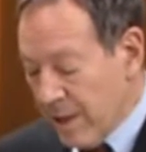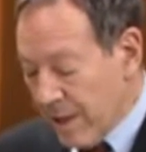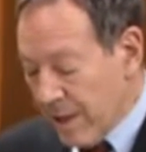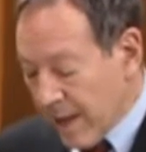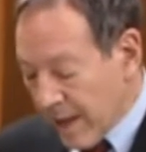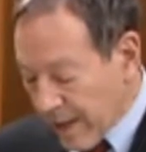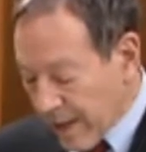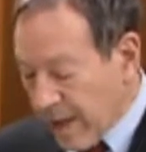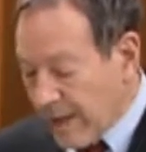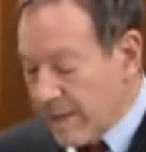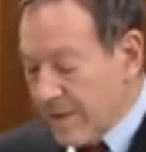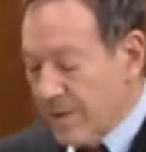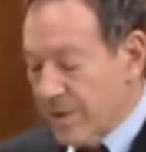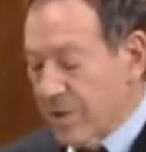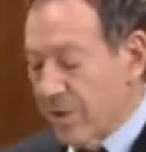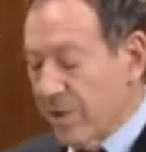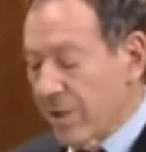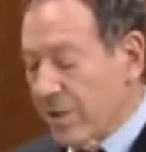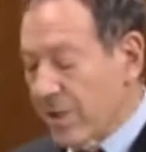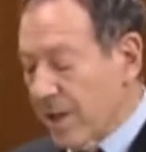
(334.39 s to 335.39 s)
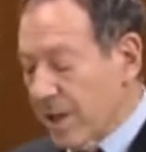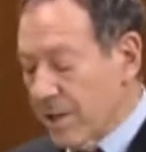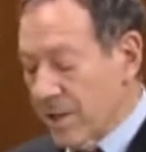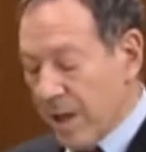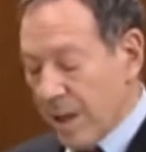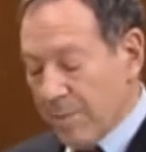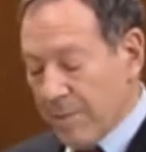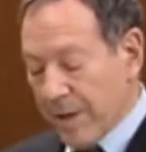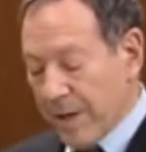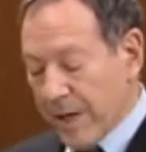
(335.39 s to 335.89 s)
Again, the surcharge
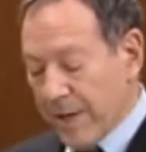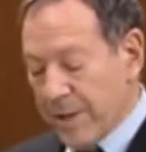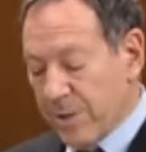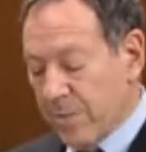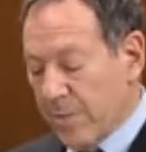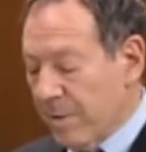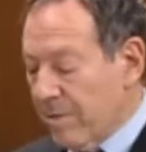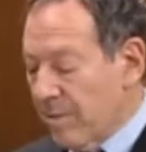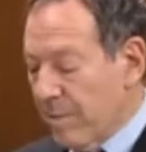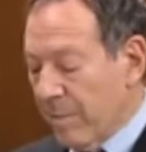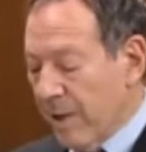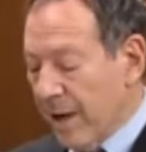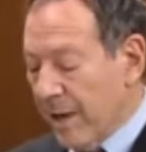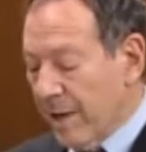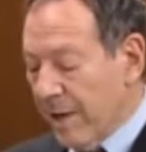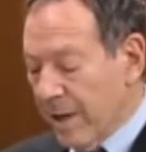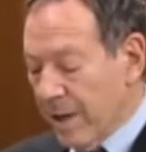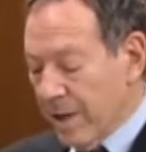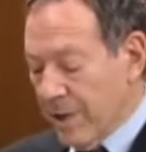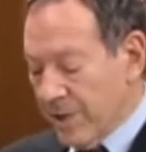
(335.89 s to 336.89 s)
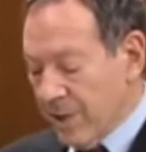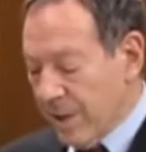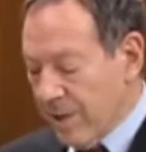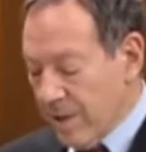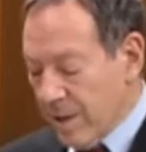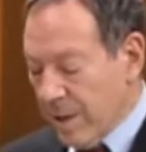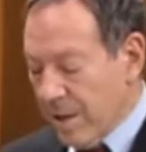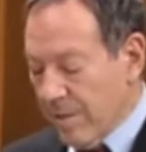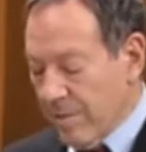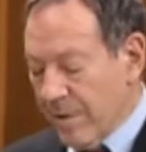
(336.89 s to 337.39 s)
obligation would remain should an
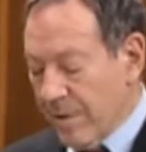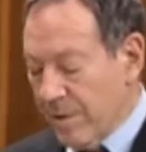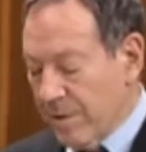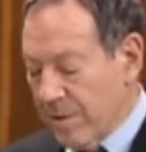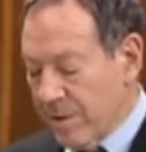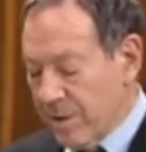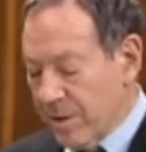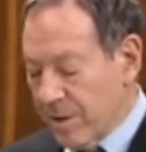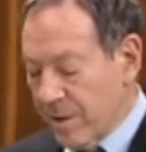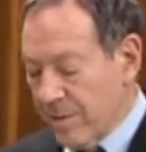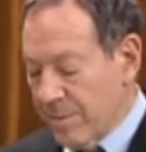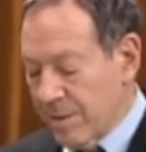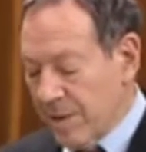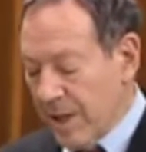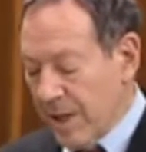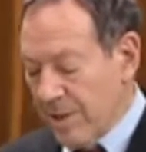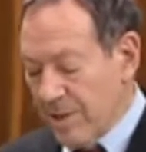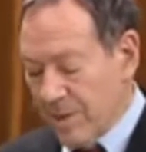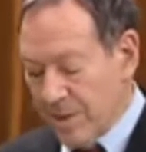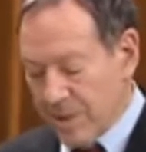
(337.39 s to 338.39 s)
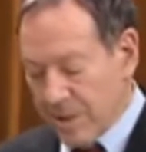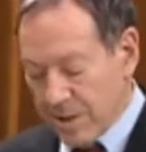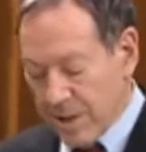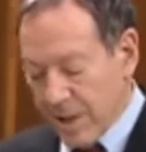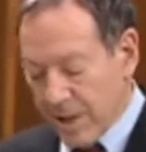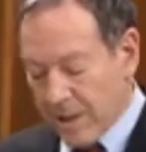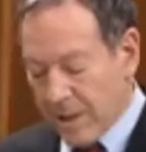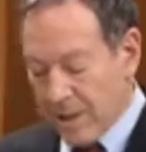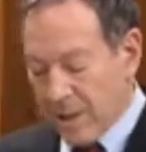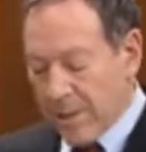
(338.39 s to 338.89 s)
individual's circumstances change.